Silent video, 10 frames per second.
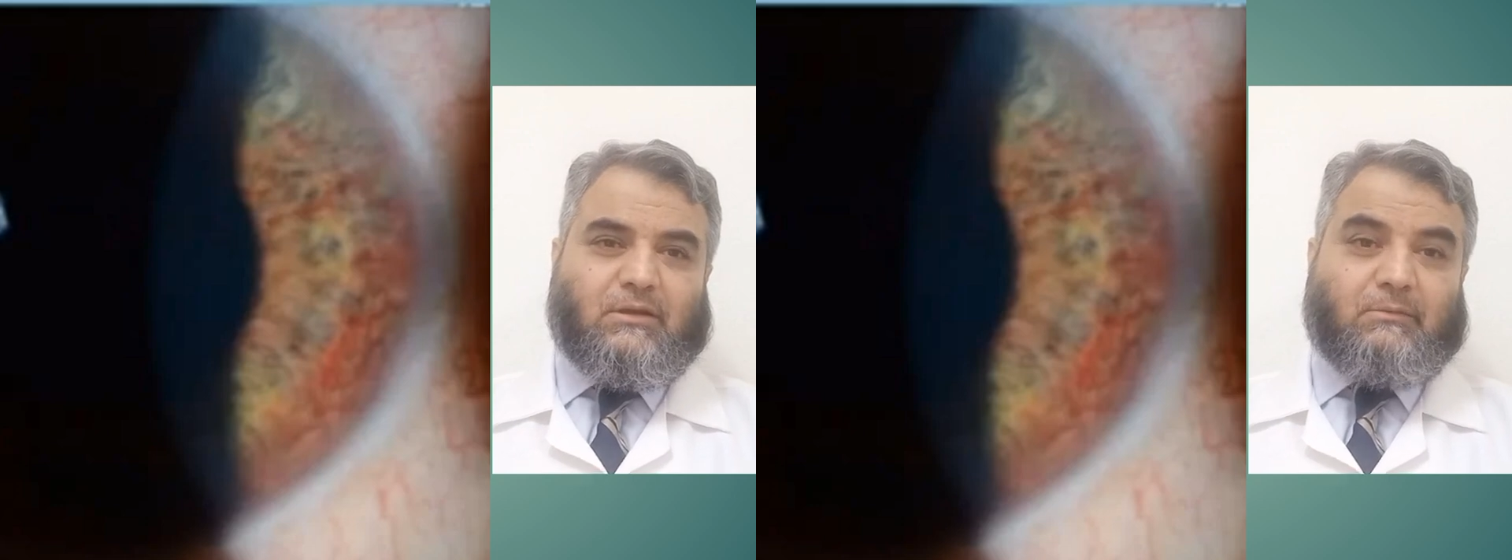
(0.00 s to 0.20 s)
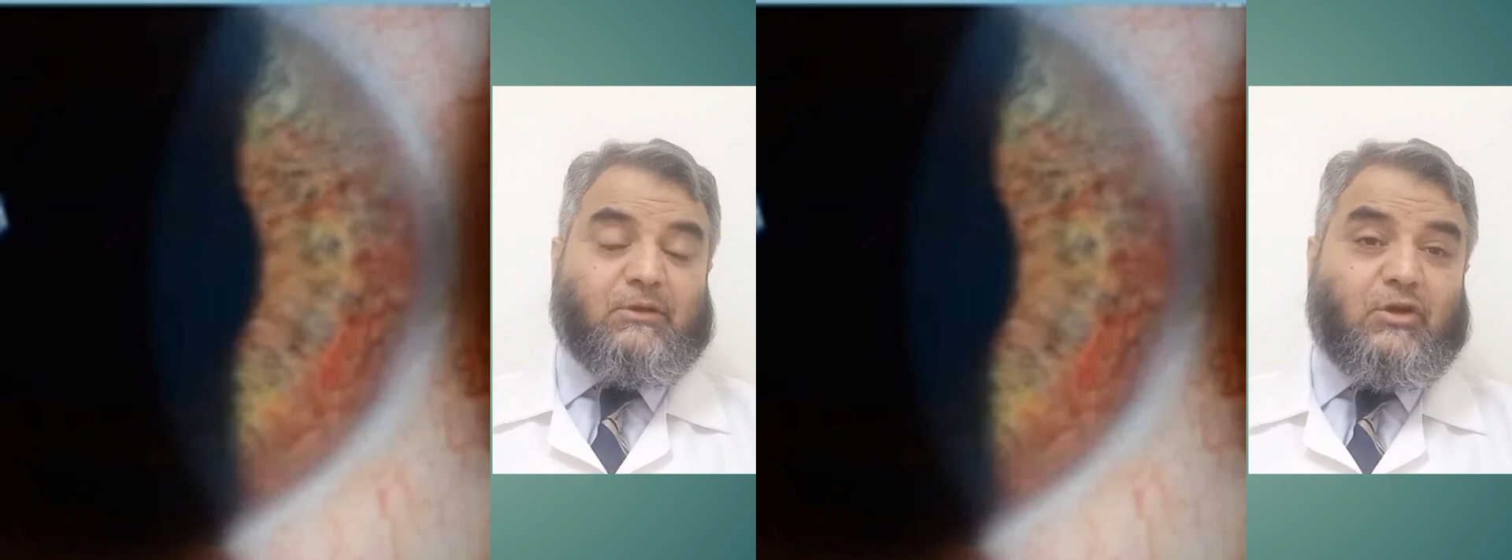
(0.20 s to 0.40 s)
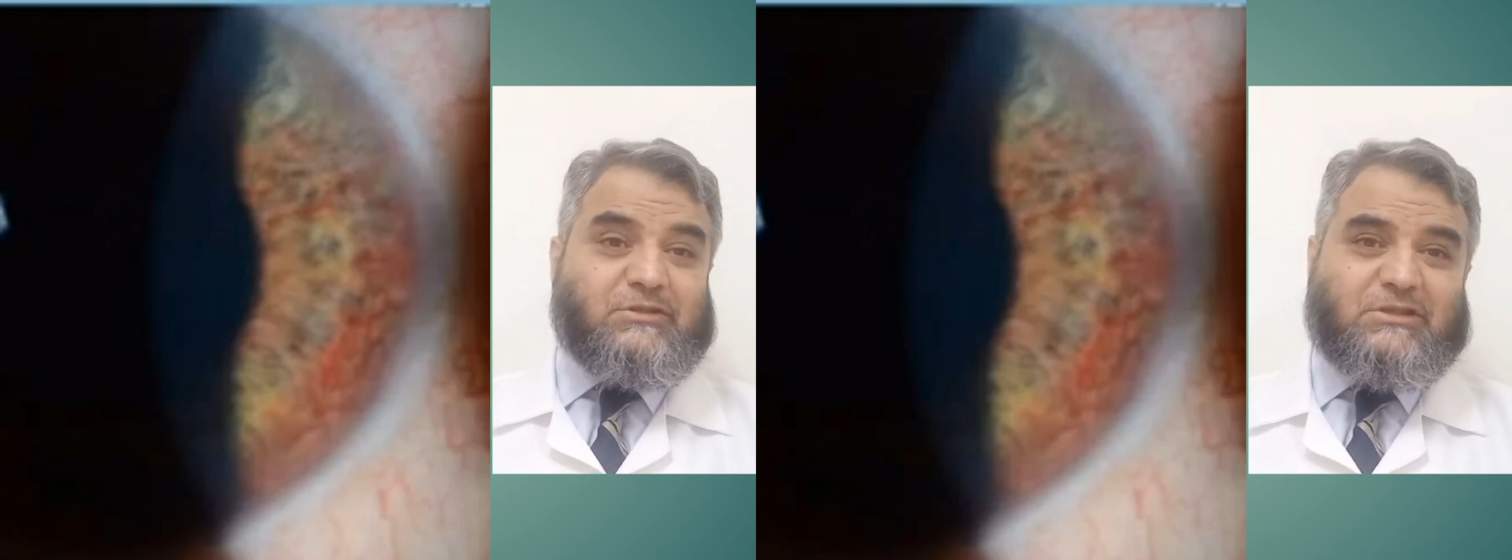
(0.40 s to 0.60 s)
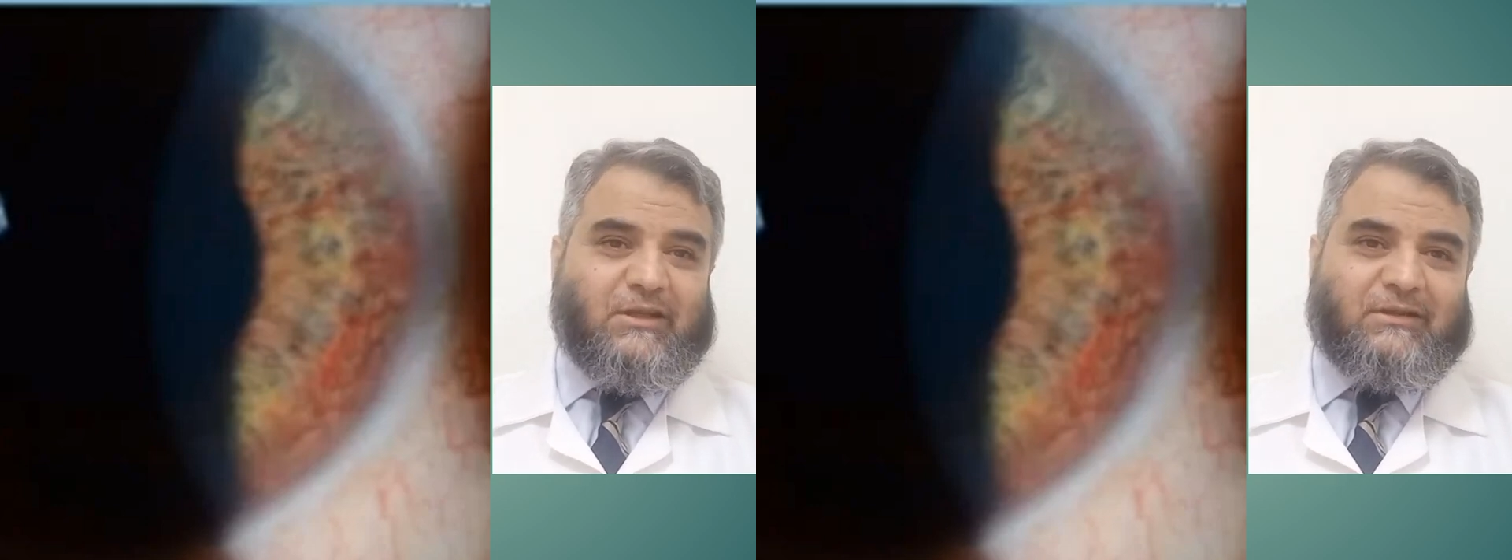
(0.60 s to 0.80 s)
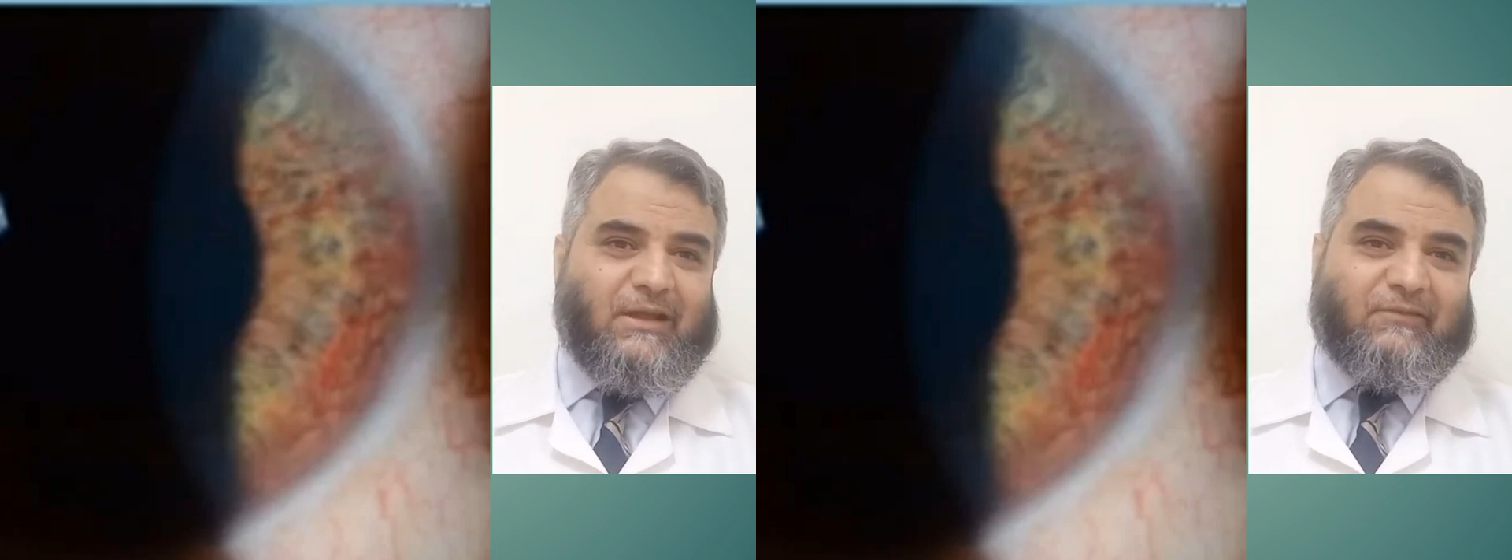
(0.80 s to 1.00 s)
because these are
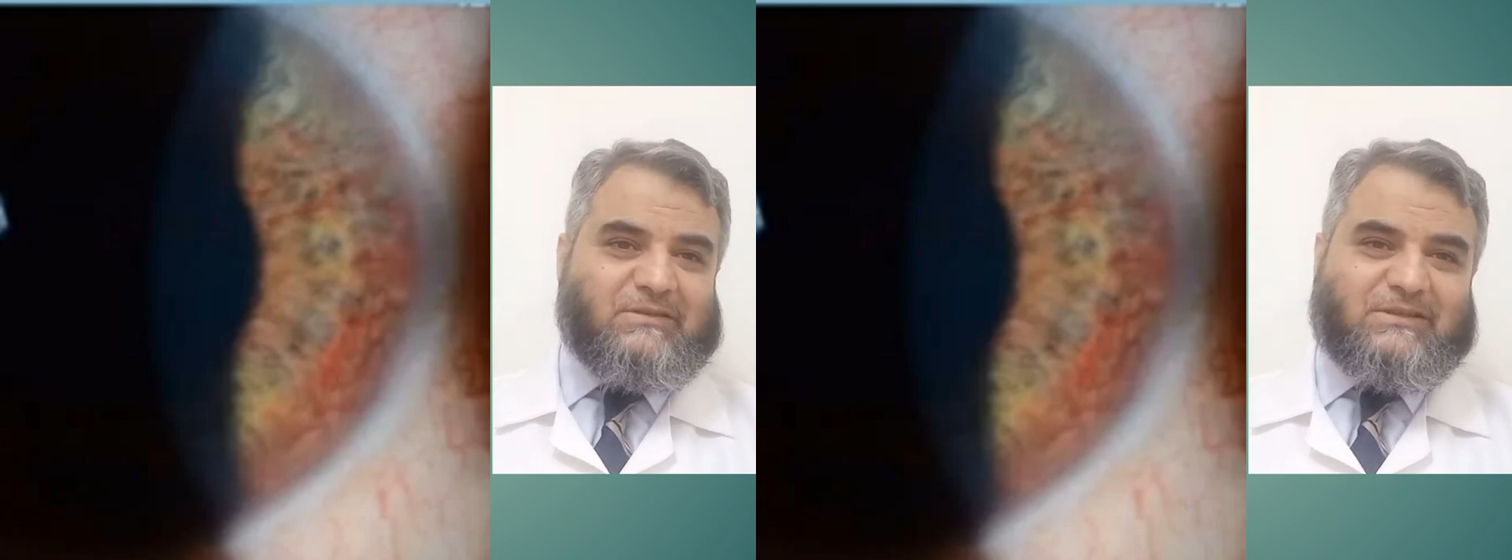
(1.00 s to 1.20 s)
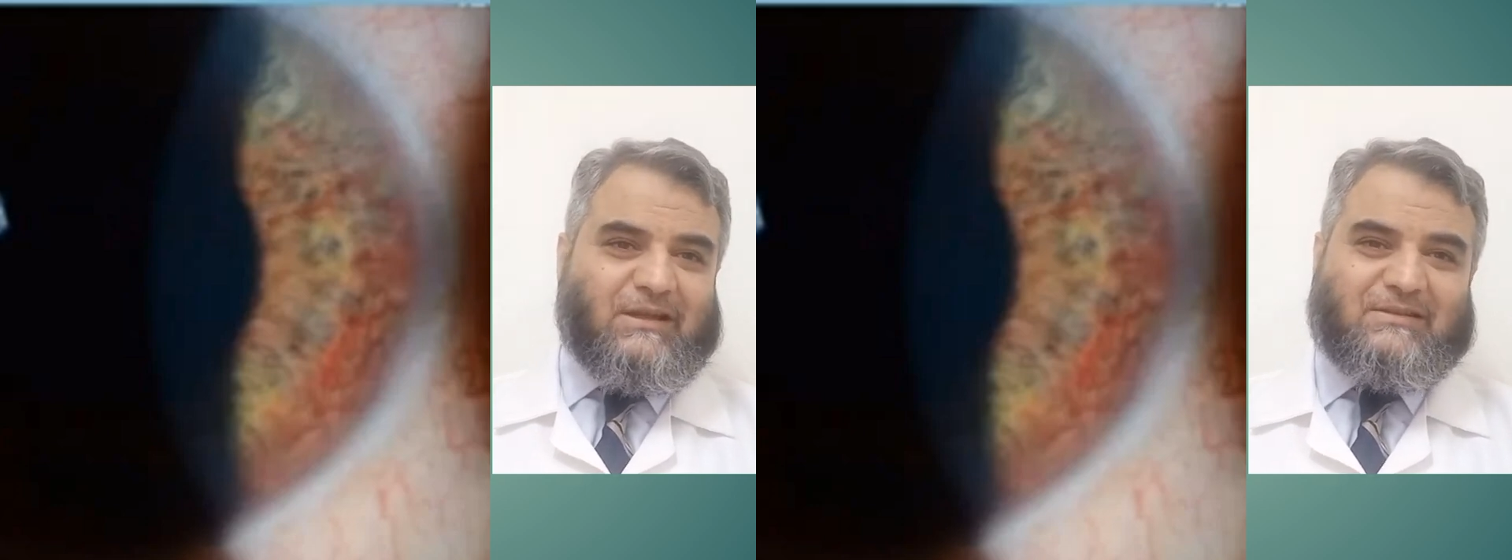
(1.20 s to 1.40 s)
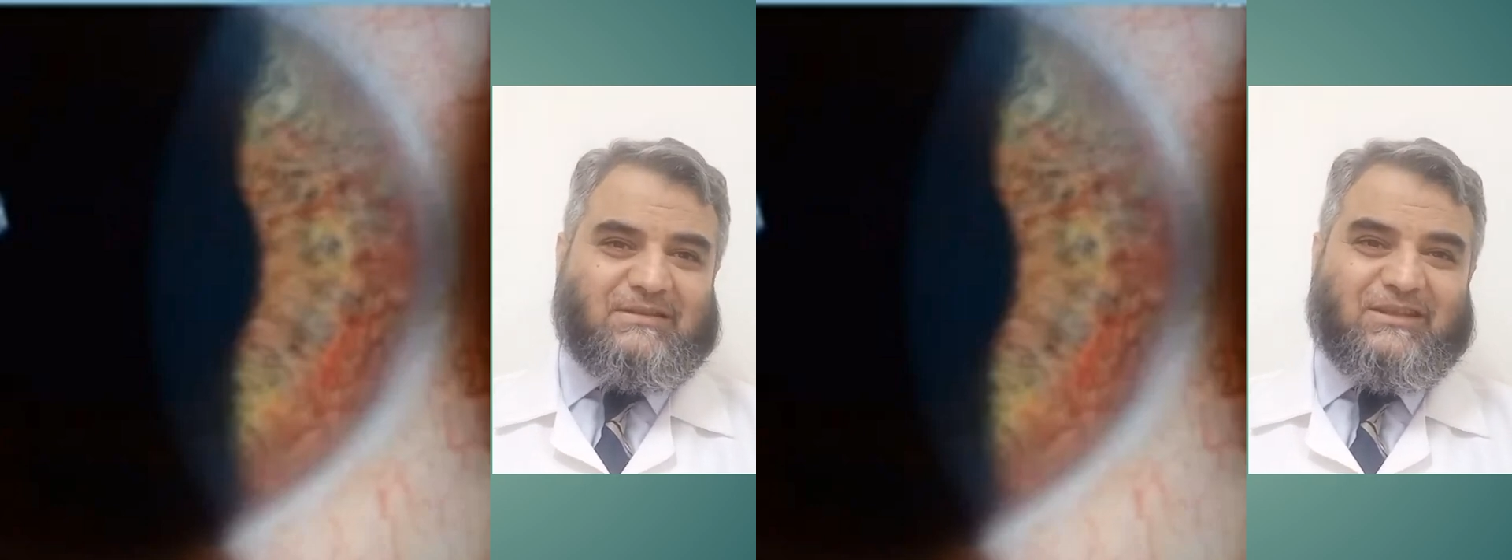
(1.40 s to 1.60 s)
nerve cells,